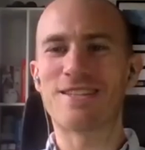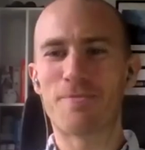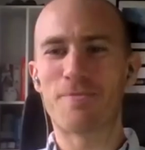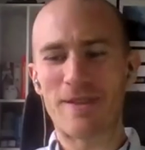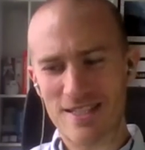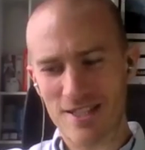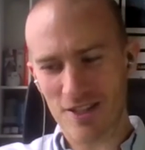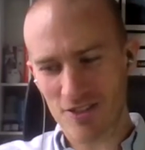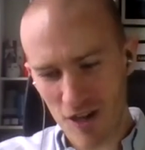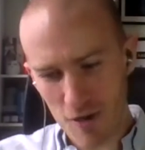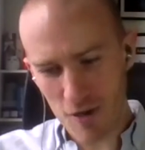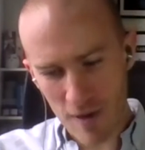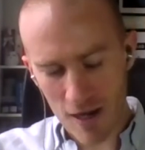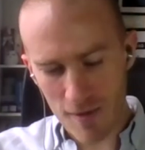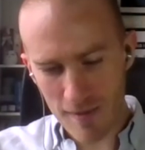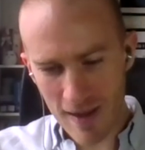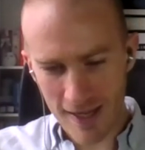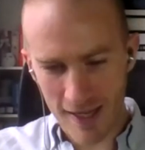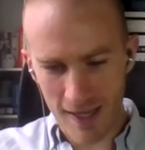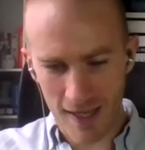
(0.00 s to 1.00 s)
a bit to crowbar
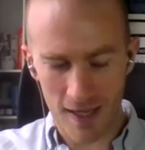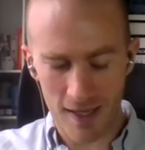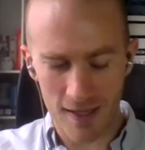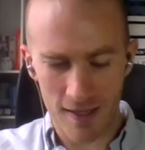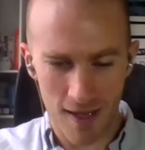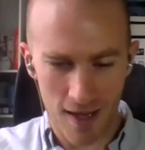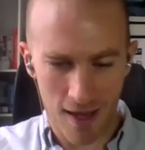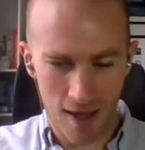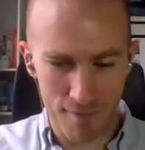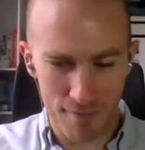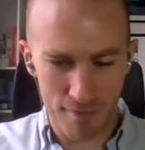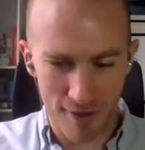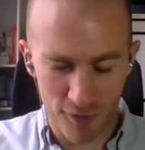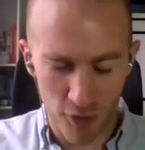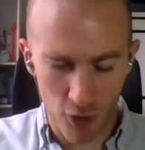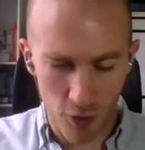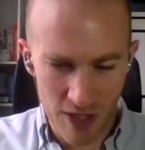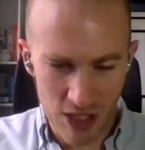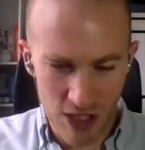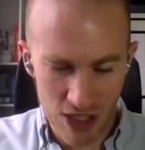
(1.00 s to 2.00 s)
it back in
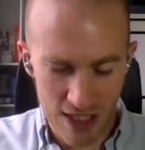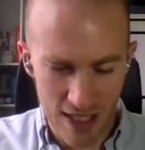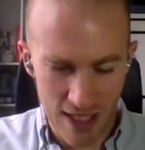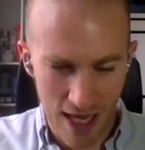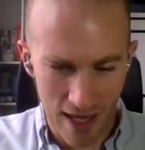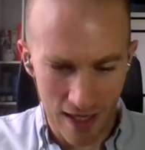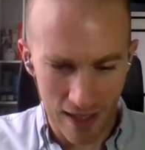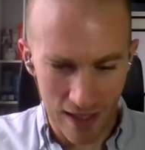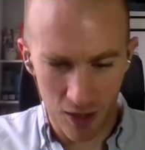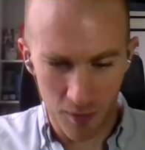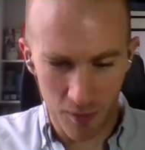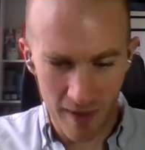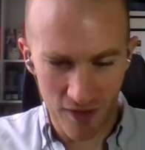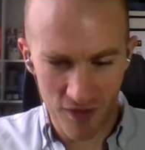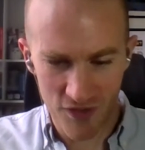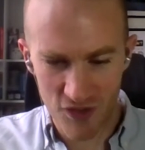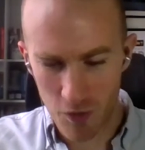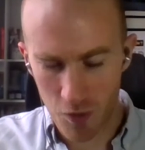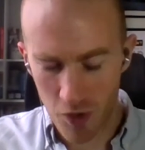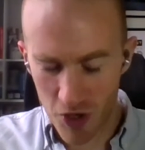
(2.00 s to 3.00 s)
before we just get a little bit
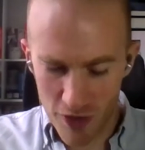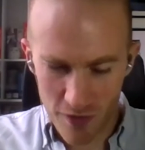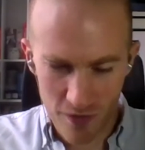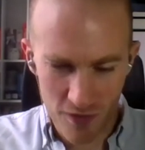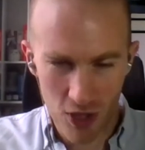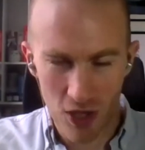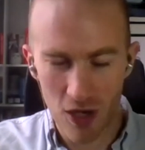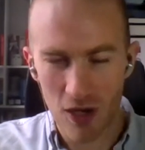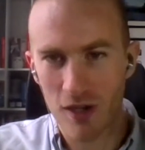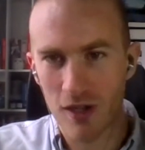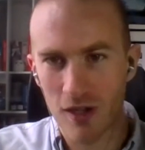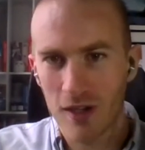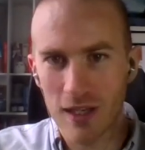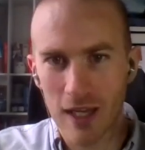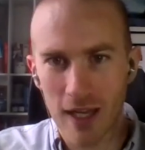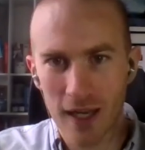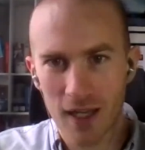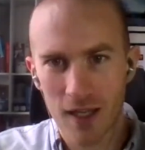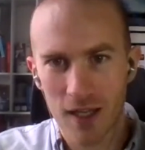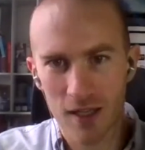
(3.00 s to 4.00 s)
onto what you've got
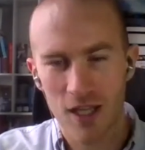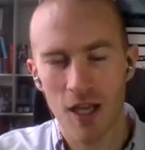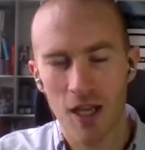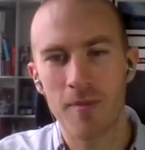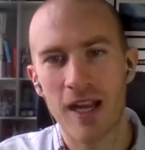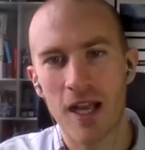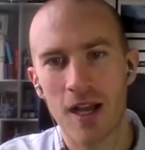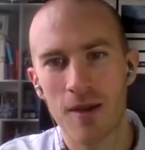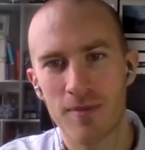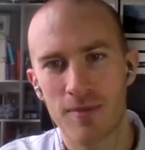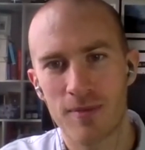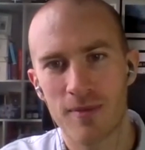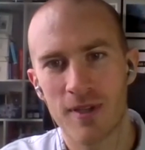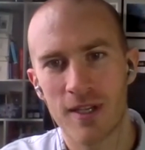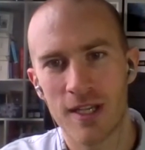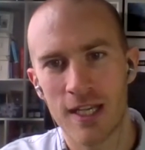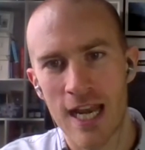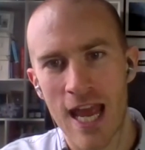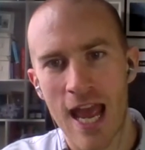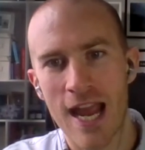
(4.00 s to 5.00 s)
like coming up
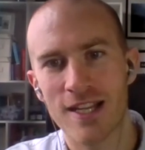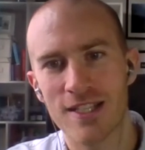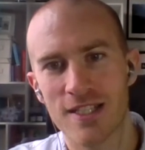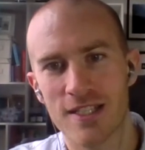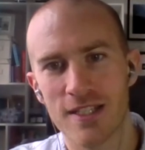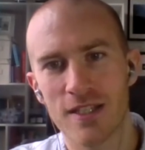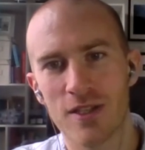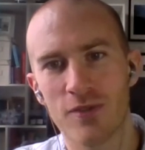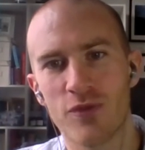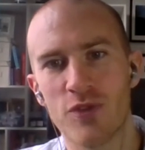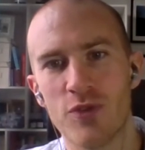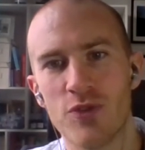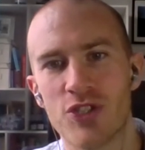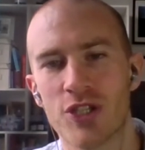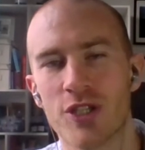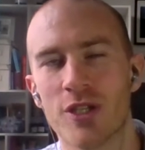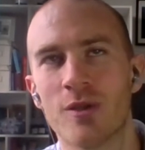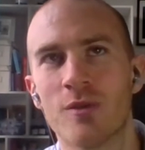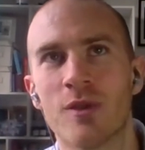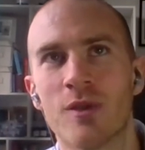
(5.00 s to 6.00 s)
next in the
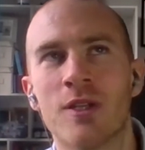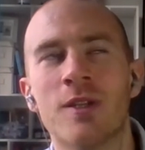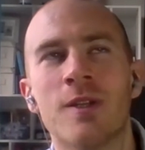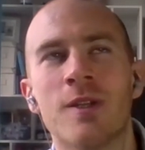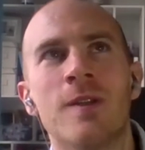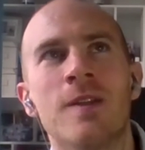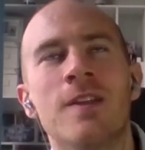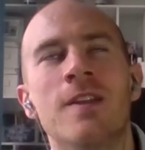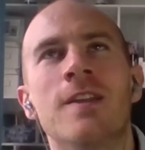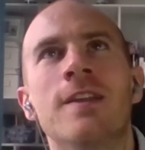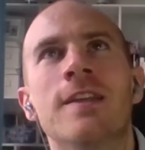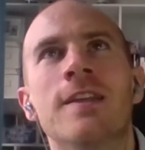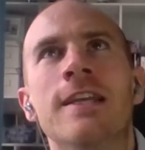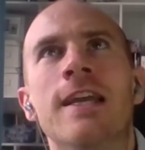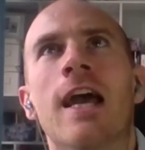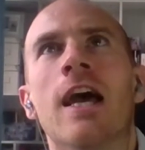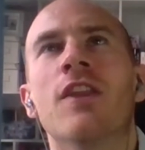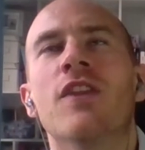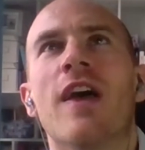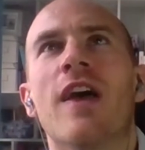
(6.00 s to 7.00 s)
future and
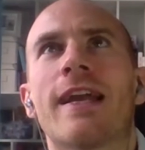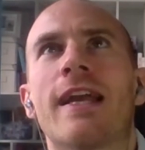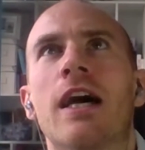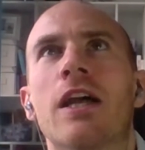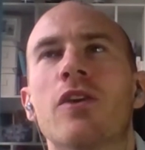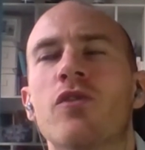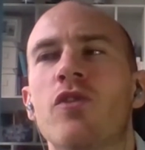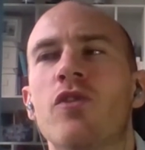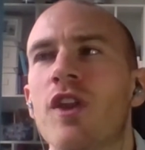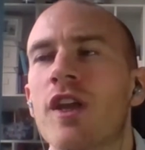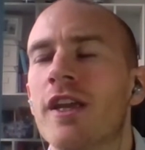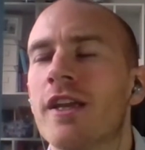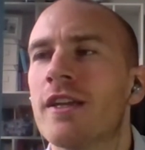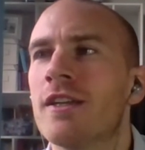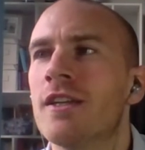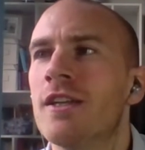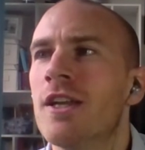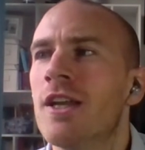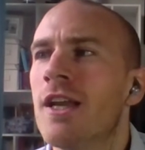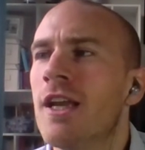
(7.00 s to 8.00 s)
that kind of
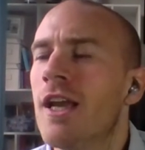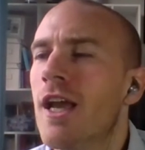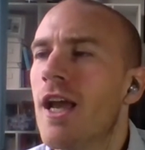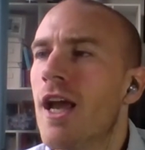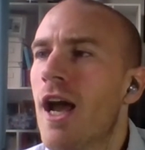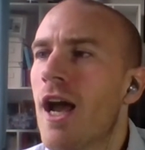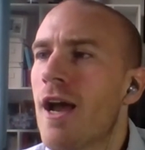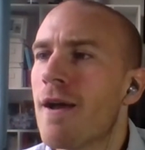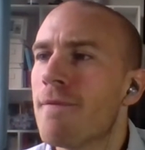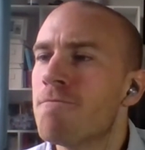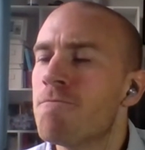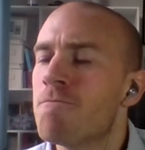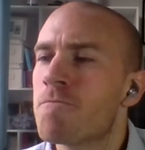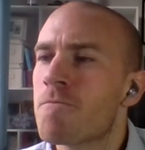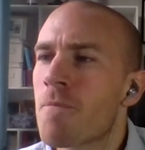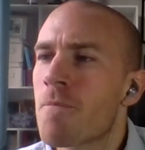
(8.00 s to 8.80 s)
thing. Yeah.